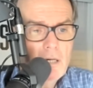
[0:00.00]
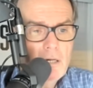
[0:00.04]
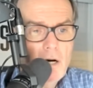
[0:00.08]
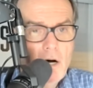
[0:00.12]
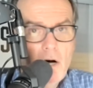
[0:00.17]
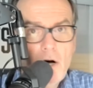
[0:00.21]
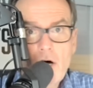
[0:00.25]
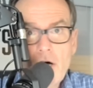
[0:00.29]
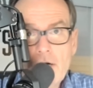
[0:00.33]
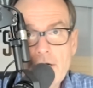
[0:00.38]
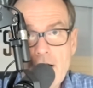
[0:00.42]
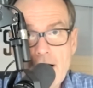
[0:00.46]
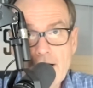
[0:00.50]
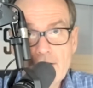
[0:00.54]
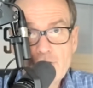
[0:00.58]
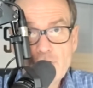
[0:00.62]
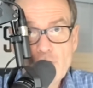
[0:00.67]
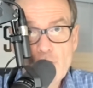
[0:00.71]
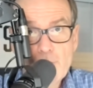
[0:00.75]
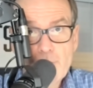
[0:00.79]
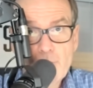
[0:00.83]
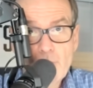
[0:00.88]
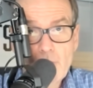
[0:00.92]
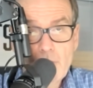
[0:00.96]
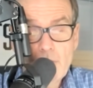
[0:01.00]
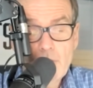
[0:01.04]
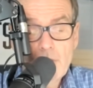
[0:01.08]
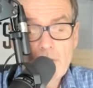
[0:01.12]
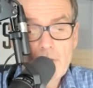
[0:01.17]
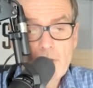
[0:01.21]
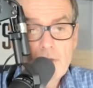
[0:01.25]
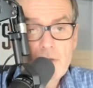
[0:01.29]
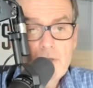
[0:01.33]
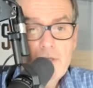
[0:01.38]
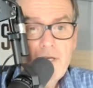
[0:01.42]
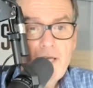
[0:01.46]
on
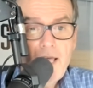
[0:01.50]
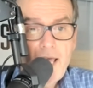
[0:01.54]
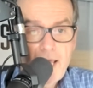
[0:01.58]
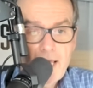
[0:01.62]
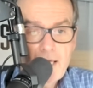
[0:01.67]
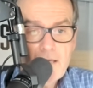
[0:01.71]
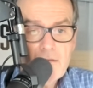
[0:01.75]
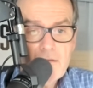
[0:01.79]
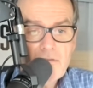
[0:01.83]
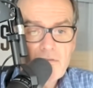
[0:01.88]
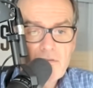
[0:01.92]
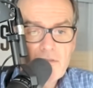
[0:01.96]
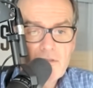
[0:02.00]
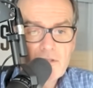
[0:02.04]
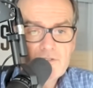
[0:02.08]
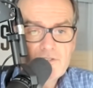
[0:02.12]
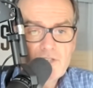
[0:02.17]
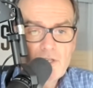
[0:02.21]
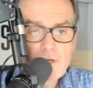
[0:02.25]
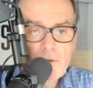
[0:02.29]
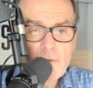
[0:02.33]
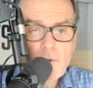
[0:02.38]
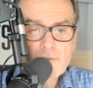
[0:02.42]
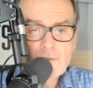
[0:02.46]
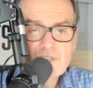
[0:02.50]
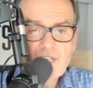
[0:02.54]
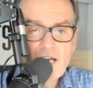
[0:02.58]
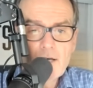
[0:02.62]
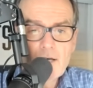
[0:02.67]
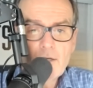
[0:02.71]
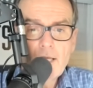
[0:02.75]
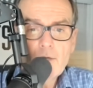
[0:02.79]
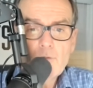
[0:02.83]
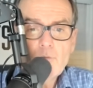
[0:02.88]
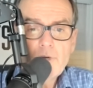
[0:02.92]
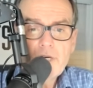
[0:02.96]
October 8th. So what was that,
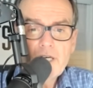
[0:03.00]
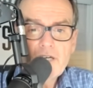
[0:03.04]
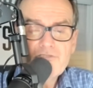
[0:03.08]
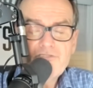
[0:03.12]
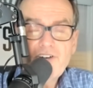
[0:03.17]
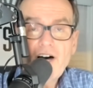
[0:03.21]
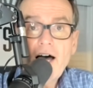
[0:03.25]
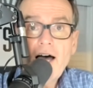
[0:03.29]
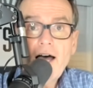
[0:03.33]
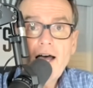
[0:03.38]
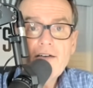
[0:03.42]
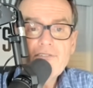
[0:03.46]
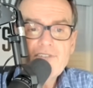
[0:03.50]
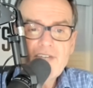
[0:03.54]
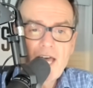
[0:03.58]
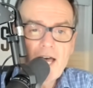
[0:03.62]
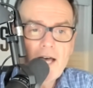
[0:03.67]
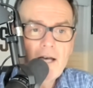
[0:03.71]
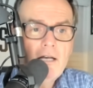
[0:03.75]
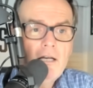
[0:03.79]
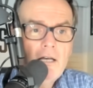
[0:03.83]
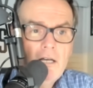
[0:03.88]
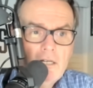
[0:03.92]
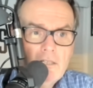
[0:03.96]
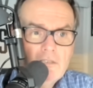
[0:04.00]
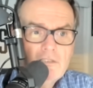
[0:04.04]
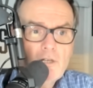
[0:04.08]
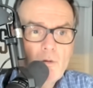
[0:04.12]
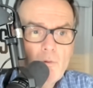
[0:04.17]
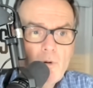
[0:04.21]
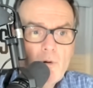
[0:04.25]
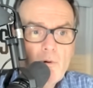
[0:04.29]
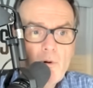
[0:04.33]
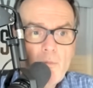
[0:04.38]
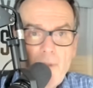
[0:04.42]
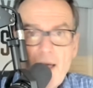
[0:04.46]
like week five? Yeah. So
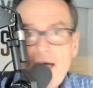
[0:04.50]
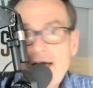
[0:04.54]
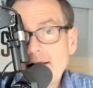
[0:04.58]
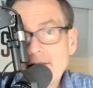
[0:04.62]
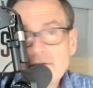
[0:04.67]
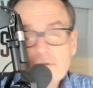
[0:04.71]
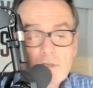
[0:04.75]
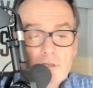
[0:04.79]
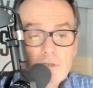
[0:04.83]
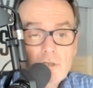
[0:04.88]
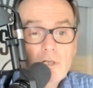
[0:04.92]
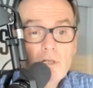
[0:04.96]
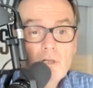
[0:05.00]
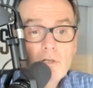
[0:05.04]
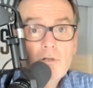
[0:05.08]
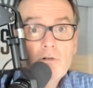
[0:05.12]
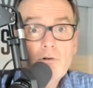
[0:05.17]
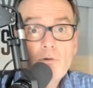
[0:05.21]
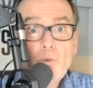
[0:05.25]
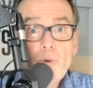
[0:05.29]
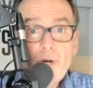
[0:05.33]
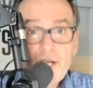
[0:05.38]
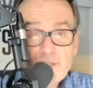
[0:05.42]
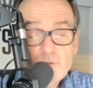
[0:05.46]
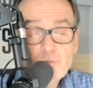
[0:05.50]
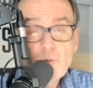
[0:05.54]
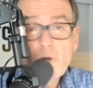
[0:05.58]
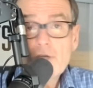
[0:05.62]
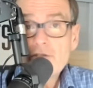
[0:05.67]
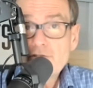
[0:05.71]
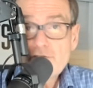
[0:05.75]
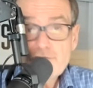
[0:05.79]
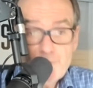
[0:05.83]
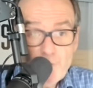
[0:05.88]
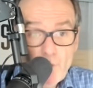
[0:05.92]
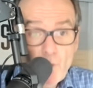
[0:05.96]
we were bad weeks one
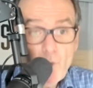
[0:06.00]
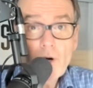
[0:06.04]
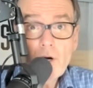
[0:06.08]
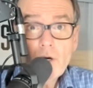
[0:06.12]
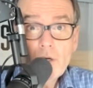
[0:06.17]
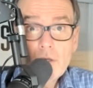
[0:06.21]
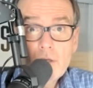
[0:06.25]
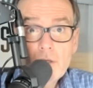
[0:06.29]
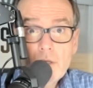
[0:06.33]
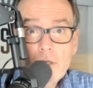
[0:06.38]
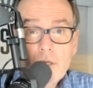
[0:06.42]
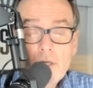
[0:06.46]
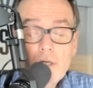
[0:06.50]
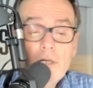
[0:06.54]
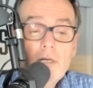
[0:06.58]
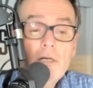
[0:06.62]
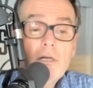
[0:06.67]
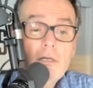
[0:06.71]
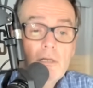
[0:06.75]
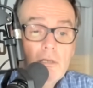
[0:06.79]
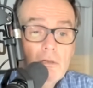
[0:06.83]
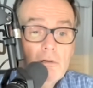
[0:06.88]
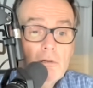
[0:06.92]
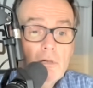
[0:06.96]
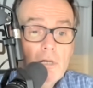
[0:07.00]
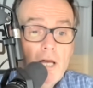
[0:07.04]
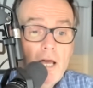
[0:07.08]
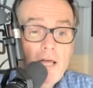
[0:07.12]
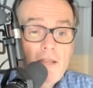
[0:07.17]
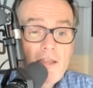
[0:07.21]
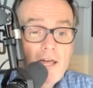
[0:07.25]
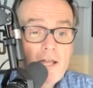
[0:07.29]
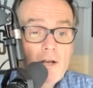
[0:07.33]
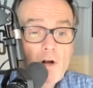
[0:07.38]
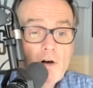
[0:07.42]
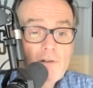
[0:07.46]
through four.
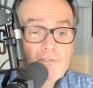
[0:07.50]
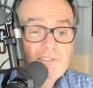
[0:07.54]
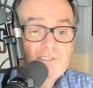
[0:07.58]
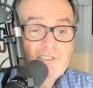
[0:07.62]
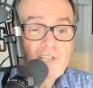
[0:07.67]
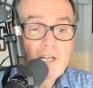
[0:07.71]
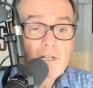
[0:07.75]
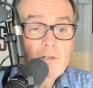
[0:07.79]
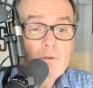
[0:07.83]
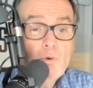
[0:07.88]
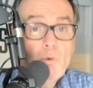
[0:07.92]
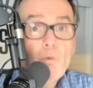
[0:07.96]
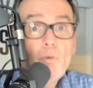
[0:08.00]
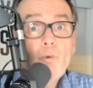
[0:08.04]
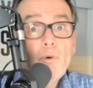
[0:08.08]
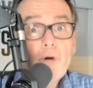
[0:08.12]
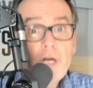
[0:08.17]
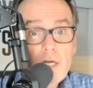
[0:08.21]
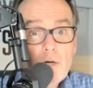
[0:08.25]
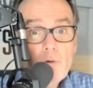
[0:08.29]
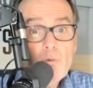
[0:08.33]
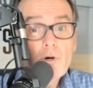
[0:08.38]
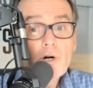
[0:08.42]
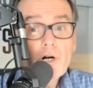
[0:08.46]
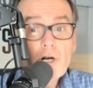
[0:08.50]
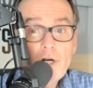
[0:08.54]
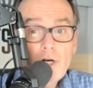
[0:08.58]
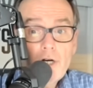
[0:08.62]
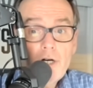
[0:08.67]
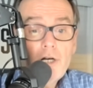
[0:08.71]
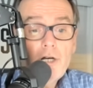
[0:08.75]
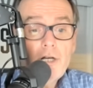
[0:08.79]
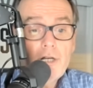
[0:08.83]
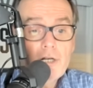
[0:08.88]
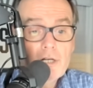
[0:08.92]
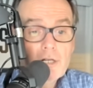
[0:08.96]
And then all of a sudden, we were
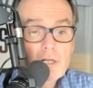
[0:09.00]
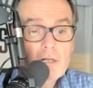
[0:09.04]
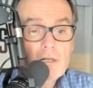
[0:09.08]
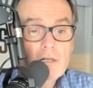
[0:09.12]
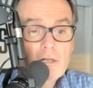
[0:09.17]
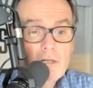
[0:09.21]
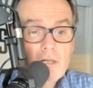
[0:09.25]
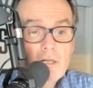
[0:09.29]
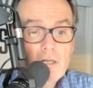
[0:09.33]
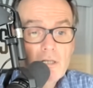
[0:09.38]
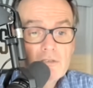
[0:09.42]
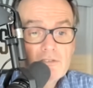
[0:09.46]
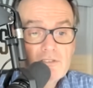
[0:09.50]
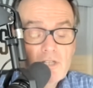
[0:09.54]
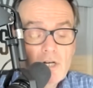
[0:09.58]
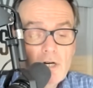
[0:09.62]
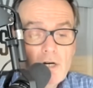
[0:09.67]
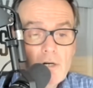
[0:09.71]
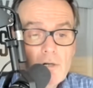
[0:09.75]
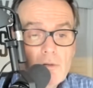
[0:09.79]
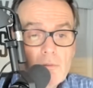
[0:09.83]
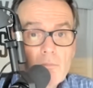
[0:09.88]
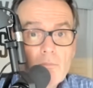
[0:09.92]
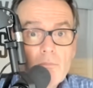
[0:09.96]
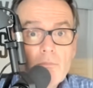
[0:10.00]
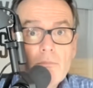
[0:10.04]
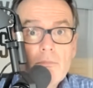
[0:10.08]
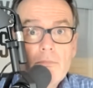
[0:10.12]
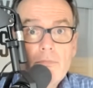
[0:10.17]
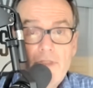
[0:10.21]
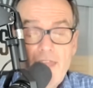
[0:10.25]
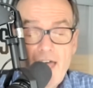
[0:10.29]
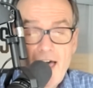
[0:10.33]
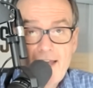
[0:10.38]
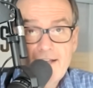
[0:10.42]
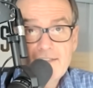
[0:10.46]
good. So
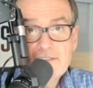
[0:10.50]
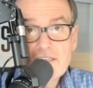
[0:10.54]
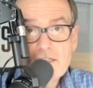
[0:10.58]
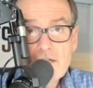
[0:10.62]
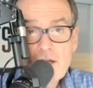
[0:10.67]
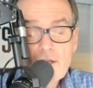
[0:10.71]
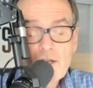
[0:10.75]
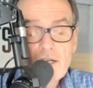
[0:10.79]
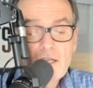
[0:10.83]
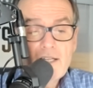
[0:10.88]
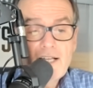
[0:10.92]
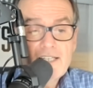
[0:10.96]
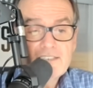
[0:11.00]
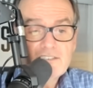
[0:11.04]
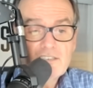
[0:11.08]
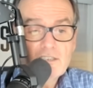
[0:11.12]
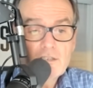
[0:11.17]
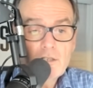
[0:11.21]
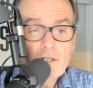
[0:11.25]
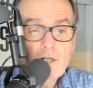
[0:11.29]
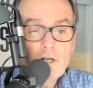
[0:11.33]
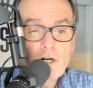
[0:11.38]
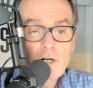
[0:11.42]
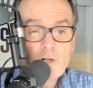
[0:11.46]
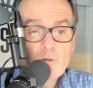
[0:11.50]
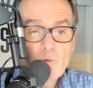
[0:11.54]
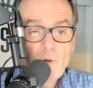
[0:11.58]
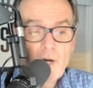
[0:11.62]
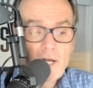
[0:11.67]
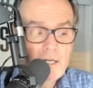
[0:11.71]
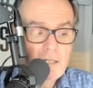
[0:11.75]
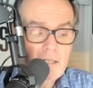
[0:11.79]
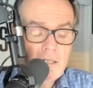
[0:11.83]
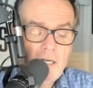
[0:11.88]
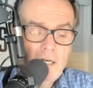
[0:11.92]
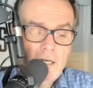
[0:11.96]
that is another lesson learned.
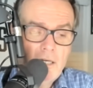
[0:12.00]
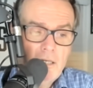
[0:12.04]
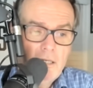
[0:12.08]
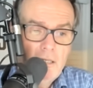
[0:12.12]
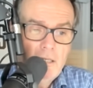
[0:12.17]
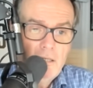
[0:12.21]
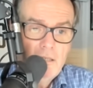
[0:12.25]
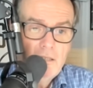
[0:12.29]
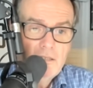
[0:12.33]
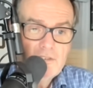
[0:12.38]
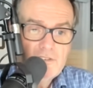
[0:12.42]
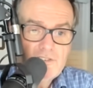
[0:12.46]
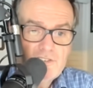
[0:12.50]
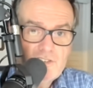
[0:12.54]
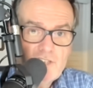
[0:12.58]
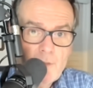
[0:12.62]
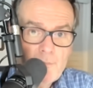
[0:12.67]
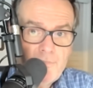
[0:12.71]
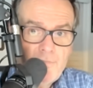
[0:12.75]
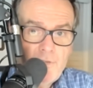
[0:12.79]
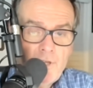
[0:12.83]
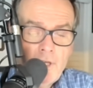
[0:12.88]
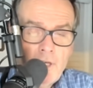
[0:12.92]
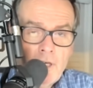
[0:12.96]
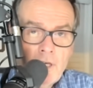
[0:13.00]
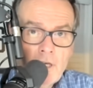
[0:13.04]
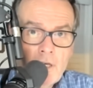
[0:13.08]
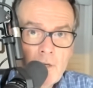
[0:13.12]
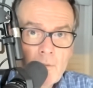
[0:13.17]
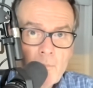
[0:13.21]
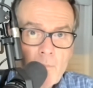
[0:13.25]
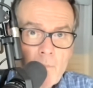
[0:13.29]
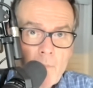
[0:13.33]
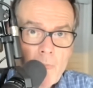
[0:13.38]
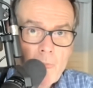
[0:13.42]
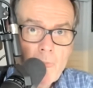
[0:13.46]
When
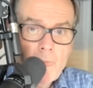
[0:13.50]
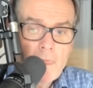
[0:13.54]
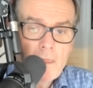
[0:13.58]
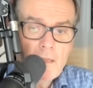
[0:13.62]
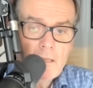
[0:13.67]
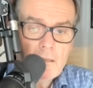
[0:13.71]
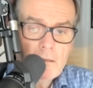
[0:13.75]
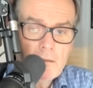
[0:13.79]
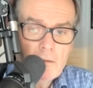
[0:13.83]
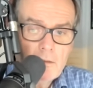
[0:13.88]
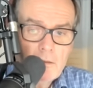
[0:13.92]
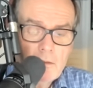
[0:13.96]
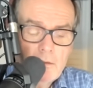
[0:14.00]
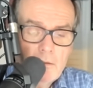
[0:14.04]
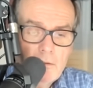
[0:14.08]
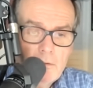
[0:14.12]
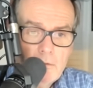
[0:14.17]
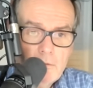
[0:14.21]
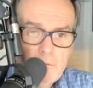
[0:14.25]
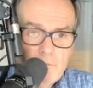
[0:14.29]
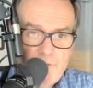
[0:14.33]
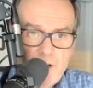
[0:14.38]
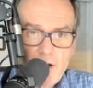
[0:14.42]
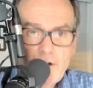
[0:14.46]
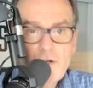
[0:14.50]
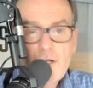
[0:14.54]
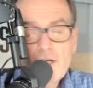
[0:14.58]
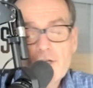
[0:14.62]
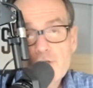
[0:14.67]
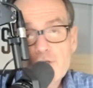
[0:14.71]
something very